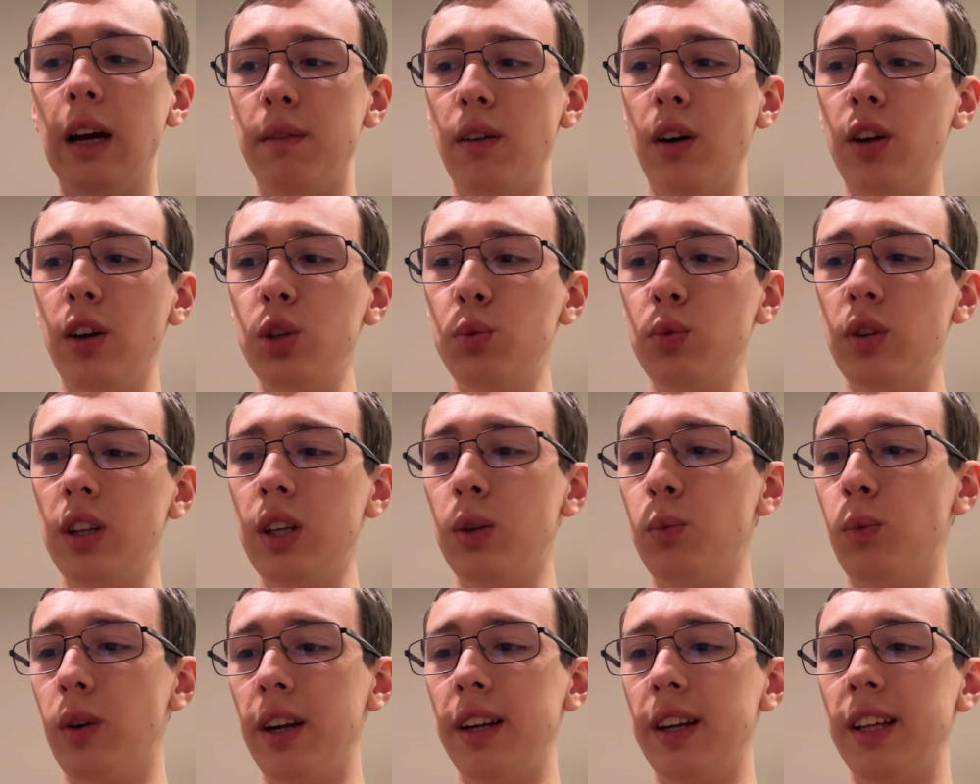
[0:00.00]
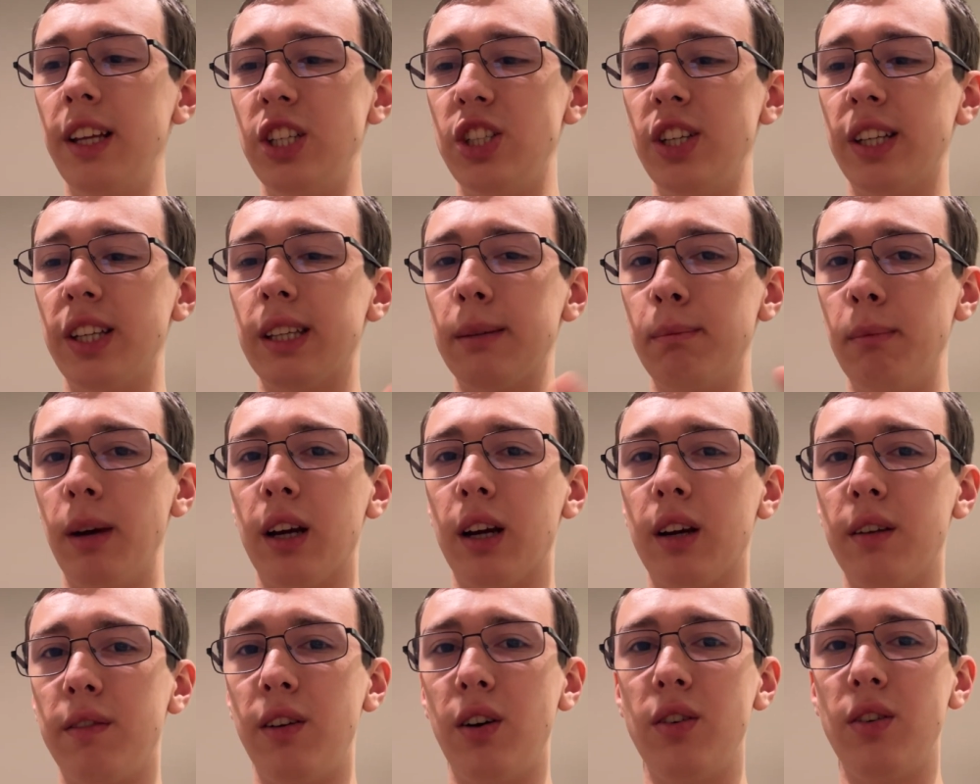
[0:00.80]
all you really want is just a
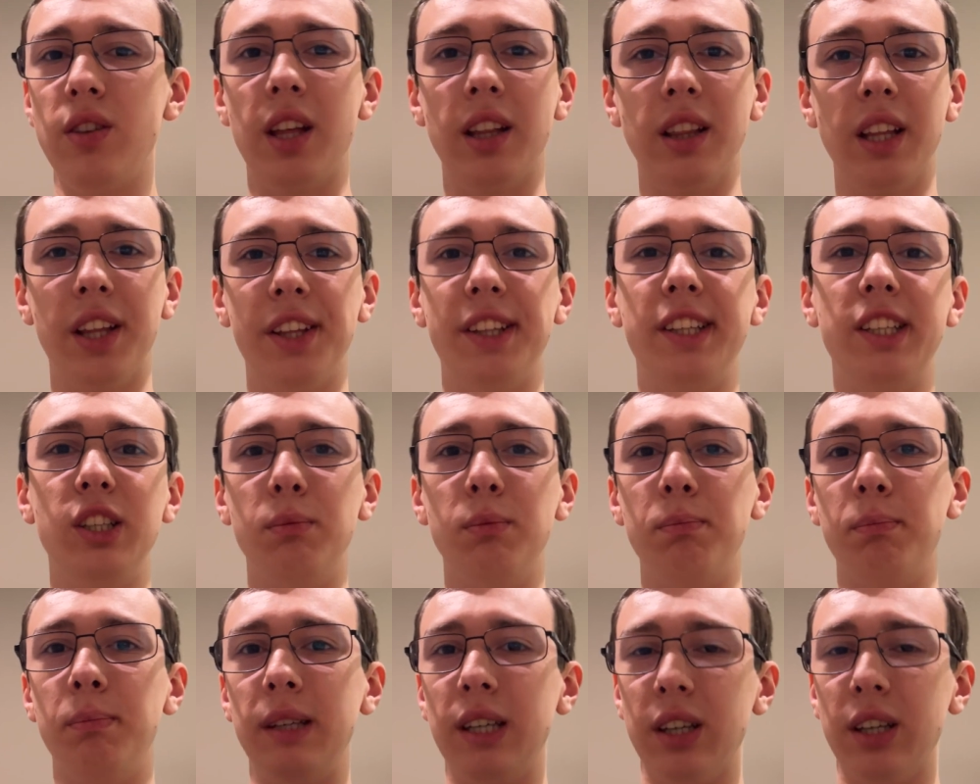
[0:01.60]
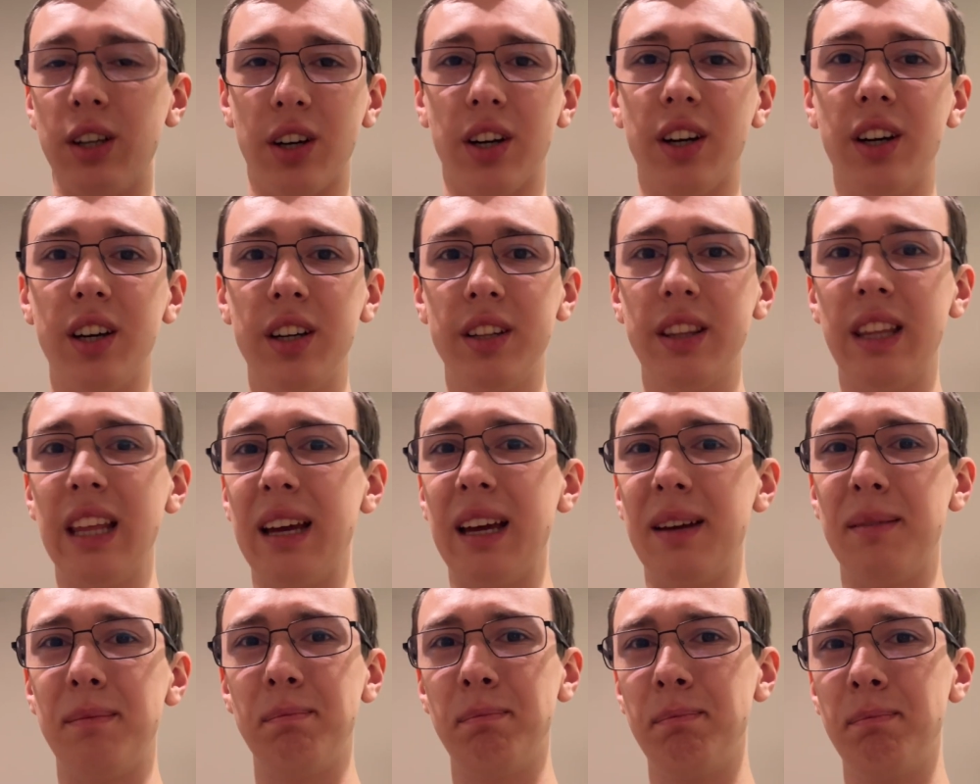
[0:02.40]
microphone that lets you be heard,
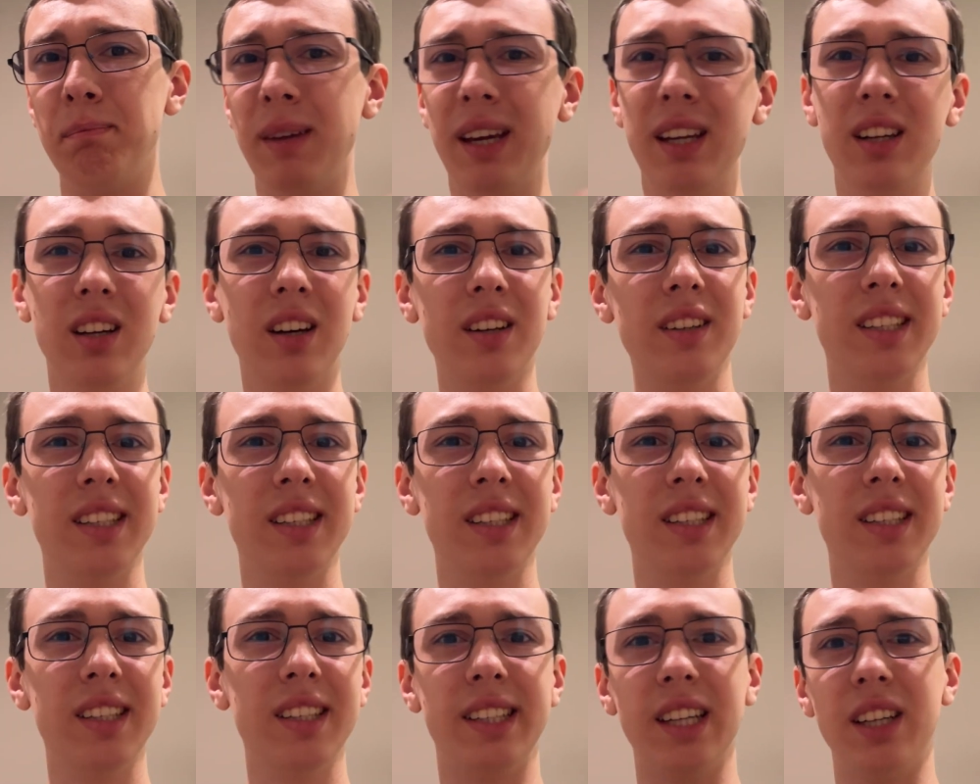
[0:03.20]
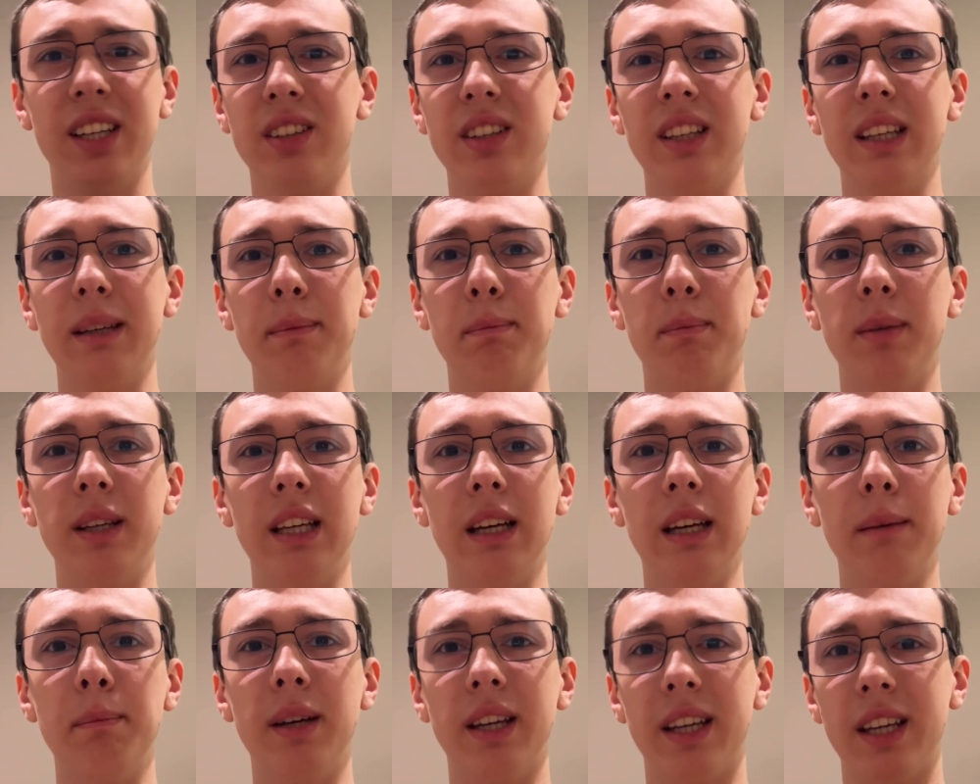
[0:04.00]
that may not necessarily be
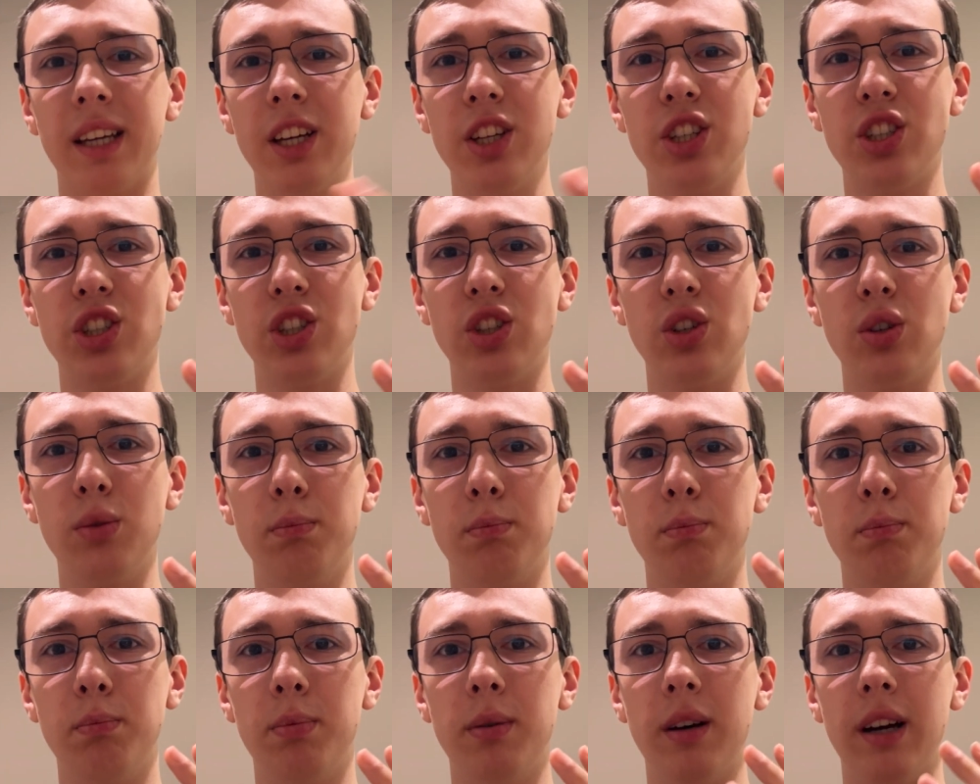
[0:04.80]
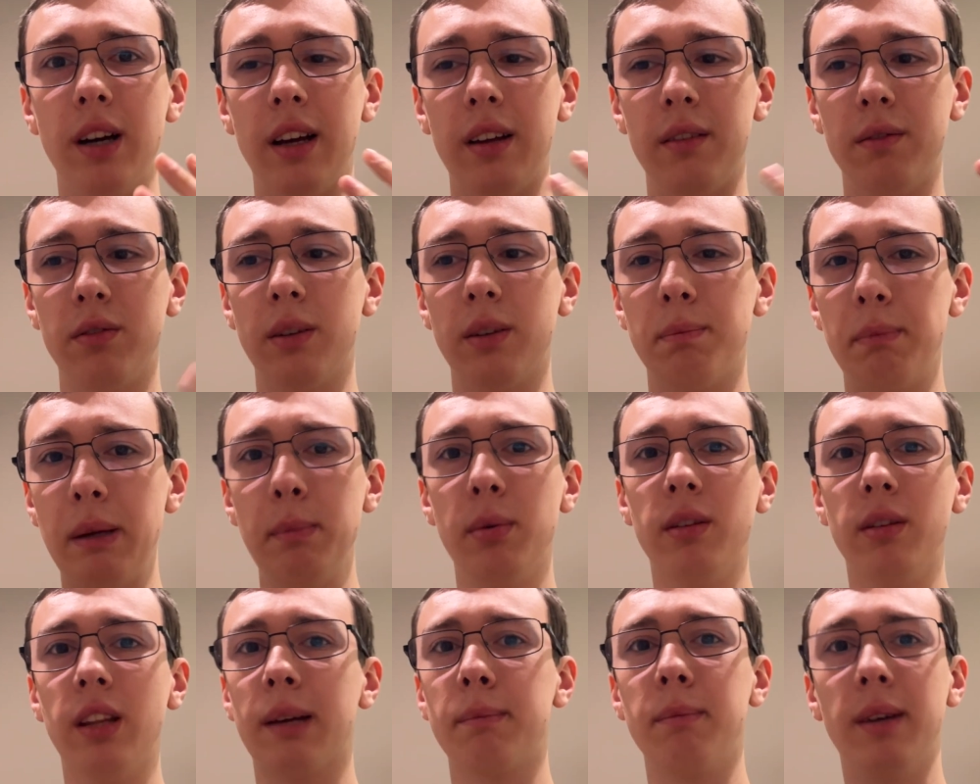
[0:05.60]
a big issue, but for
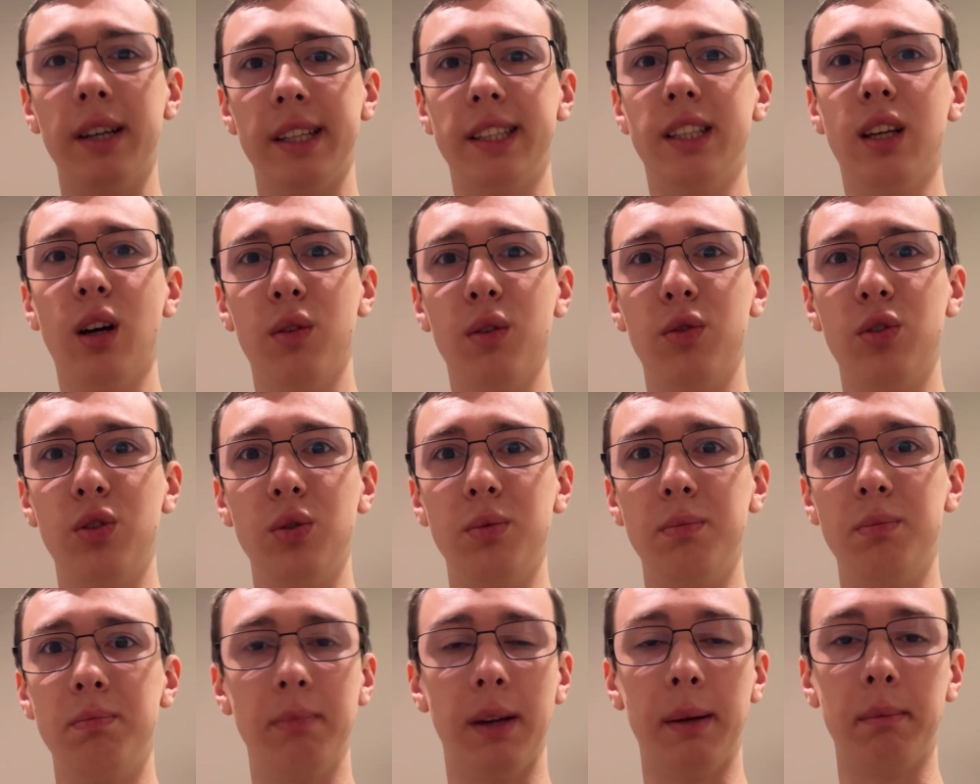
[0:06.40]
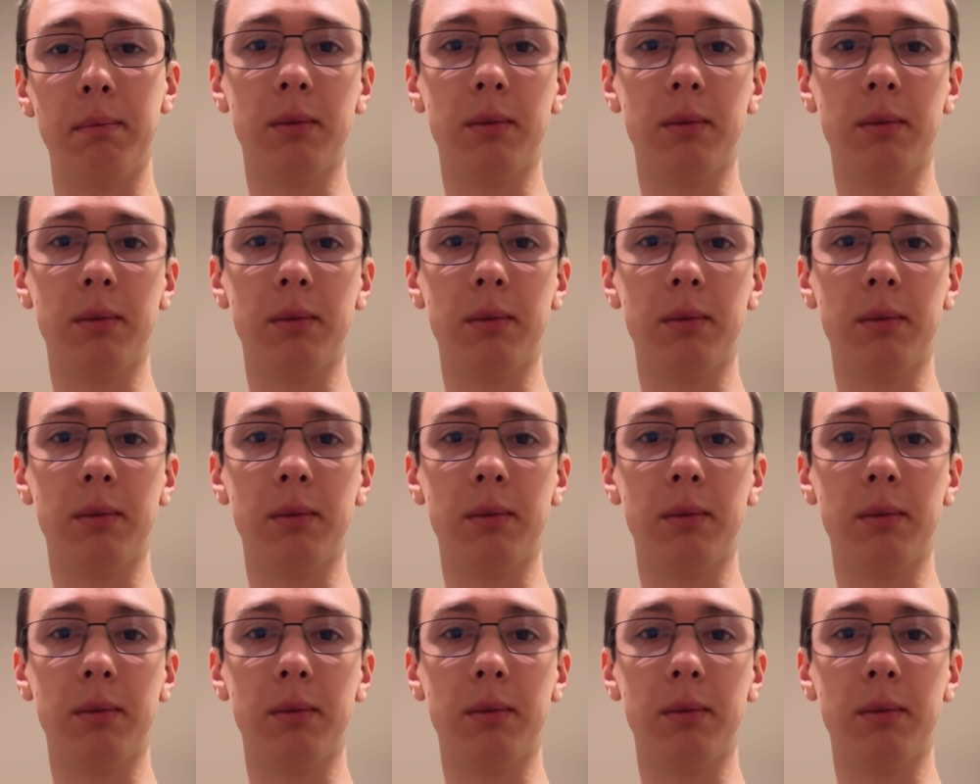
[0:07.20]
people like myself who make